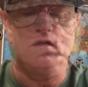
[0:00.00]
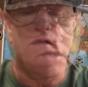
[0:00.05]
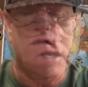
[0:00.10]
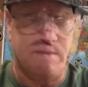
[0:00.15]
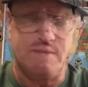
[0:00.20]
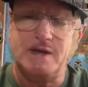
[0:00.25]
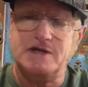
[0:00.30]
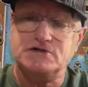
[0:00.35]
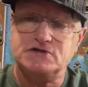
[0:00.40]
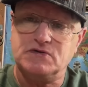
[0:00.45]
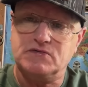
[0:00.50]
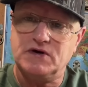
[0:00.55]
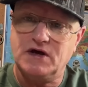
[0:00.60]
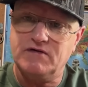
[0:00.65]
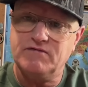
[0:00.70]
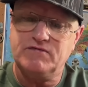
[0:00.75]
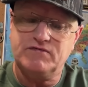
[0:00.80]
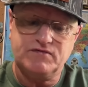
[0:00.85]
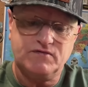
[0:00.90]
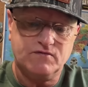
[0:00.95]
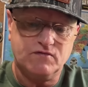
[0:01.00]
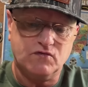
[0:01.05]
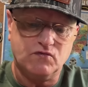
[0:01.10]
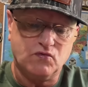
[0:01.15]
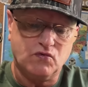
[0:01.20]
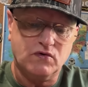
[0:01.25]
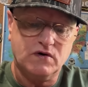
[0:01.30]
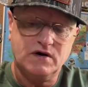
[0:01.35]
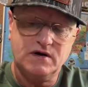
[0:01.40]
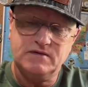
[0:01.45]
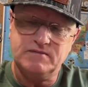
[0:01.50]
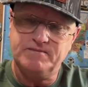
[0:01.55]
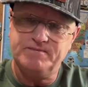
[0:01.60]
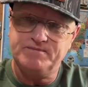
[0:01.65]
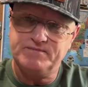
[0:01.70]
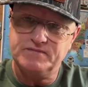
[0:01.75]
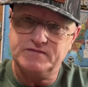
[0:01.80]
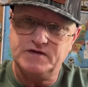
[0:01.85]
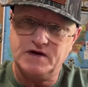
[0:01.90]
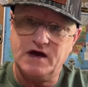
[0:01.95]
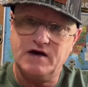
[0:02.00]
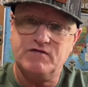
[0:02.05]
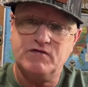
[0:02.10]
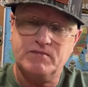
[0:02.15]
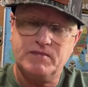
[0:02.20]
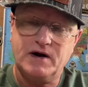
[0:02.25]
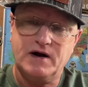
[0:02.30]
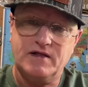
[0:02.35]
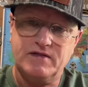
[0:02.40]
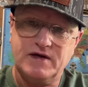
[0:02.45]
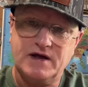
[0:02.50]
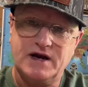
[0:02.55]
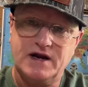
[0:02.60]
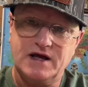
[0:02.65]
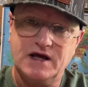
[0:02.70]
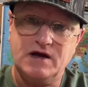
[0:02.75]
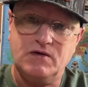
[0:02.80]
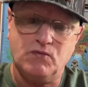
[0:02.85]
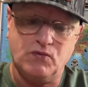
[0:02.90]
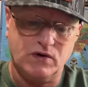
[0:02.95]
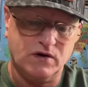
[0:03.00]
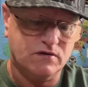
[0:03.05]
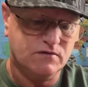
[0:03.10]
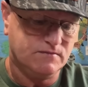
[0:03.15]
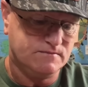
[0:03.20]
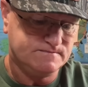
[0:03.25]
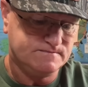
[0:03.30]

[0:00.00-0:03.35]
I'm actually gonna give one to everybody that I eat with